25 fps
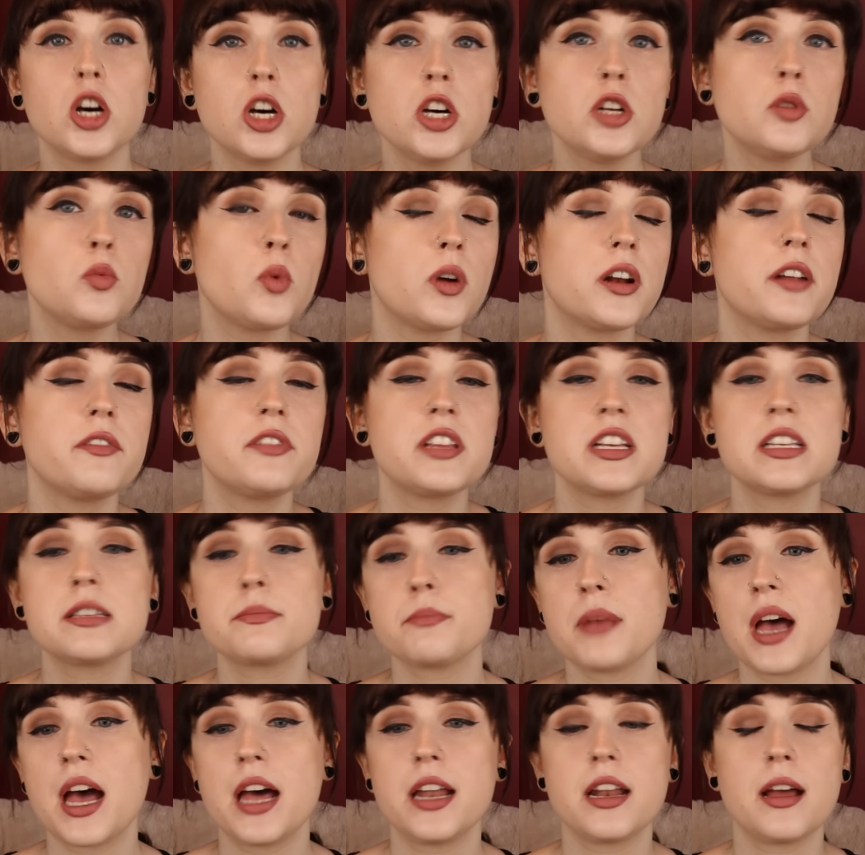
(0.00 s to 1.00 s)
Could one of these
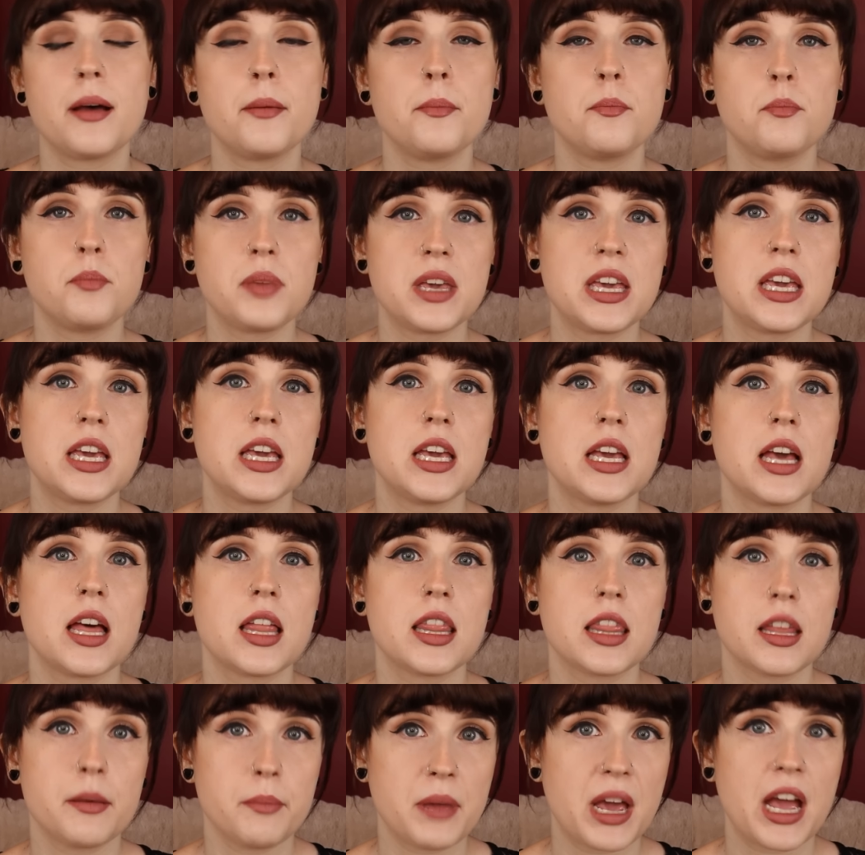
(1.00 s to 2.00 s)
men be
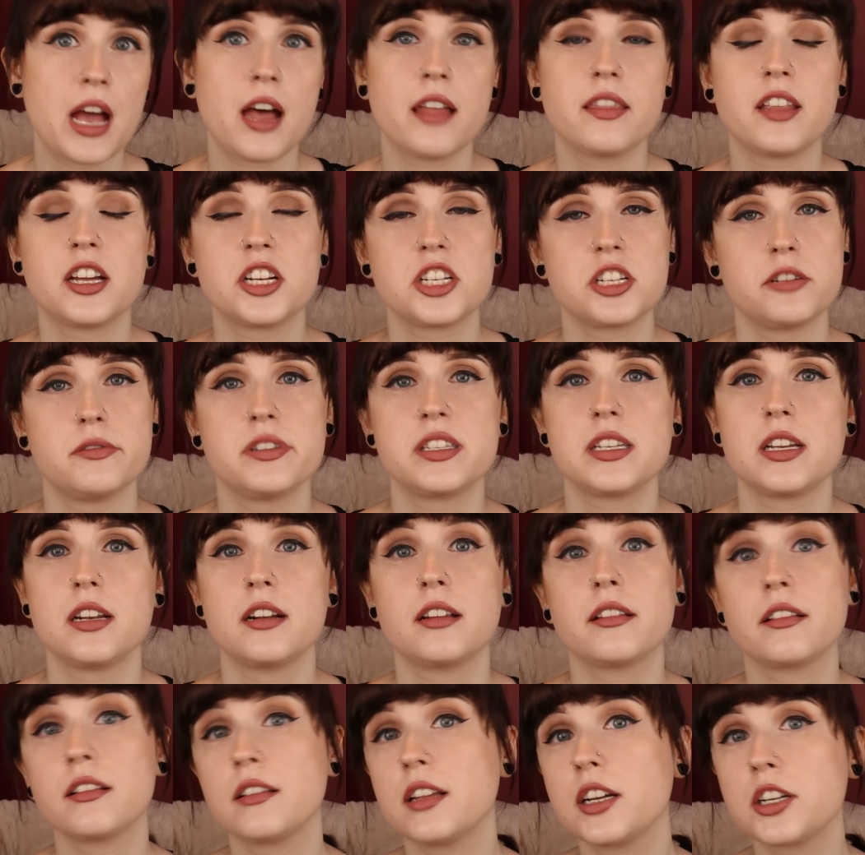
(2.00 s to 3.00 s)
the man that she was seen
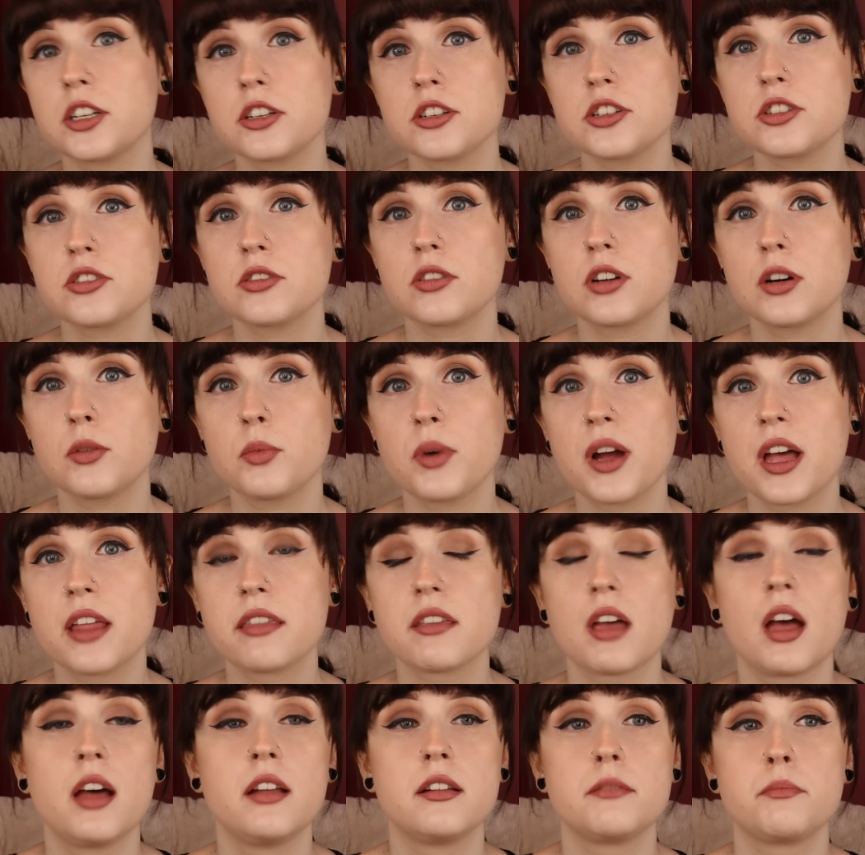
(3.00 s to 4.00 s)
in the liquor store
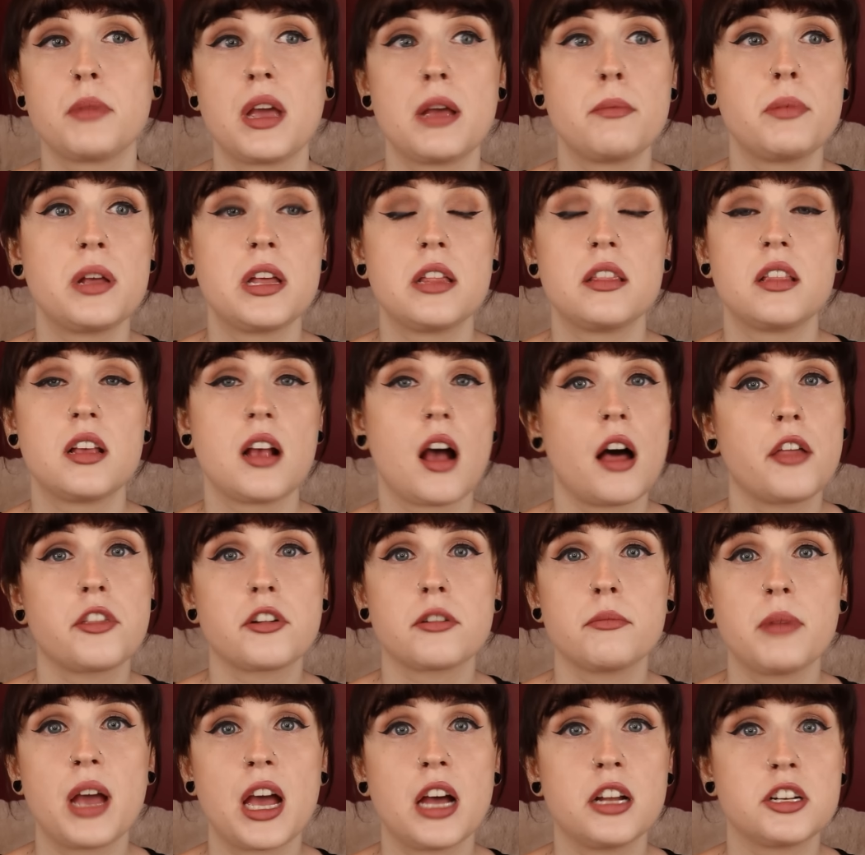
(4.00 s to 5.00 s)
with, and maybe the
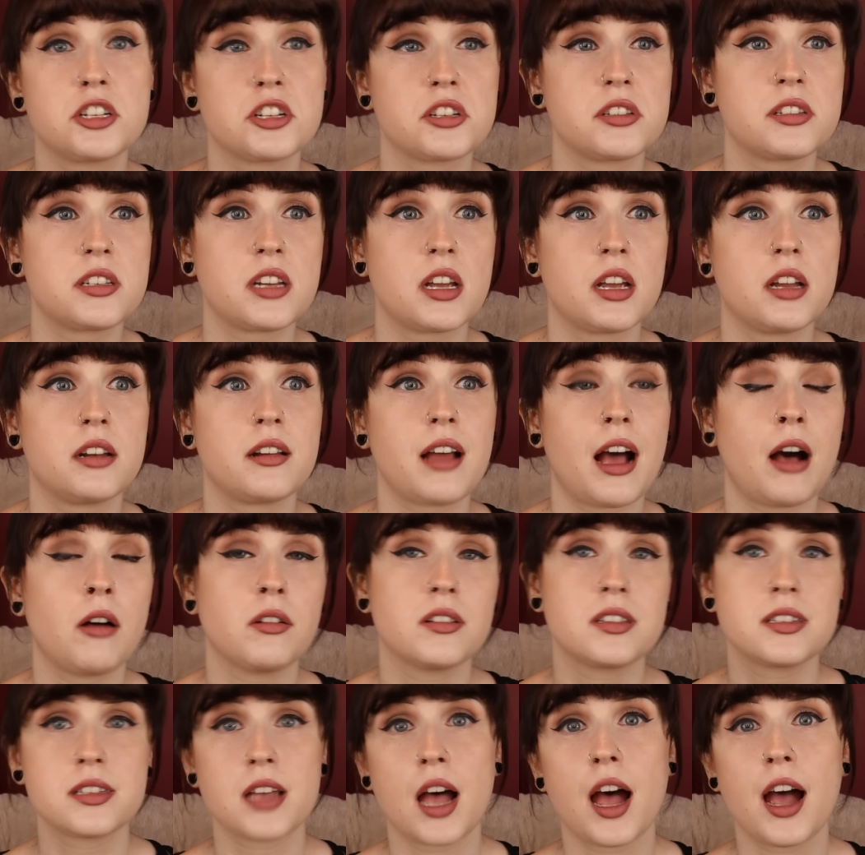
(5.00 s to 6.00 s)
other man just stayed
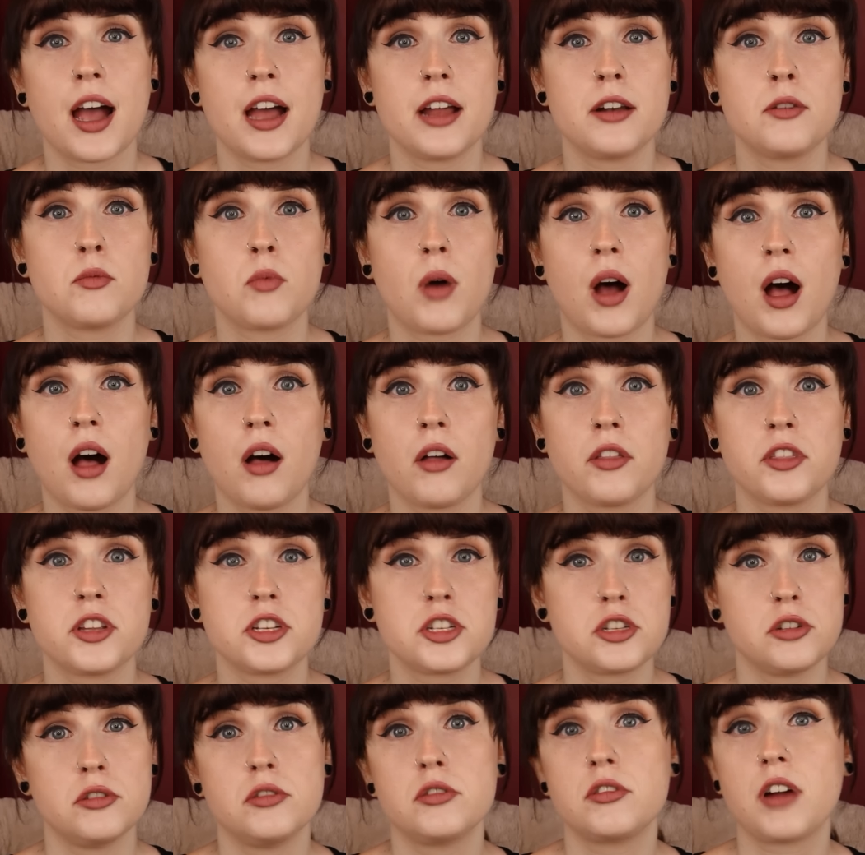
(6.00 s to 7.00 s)
outside while the
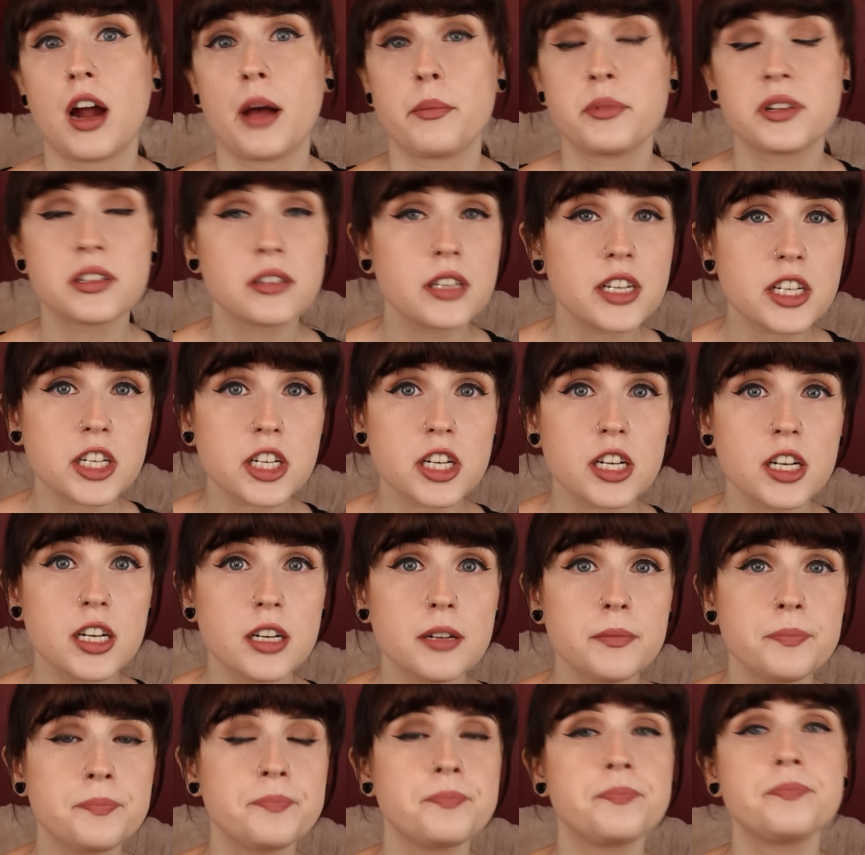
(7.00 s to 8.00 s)
two grabbed
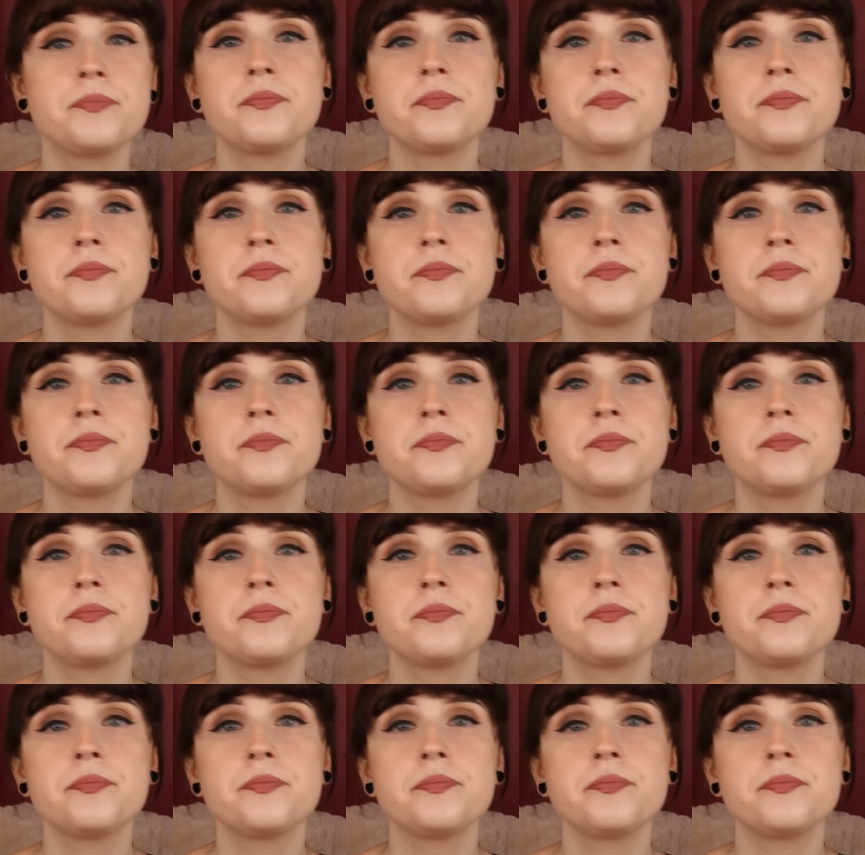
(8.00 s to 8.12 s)
liquor?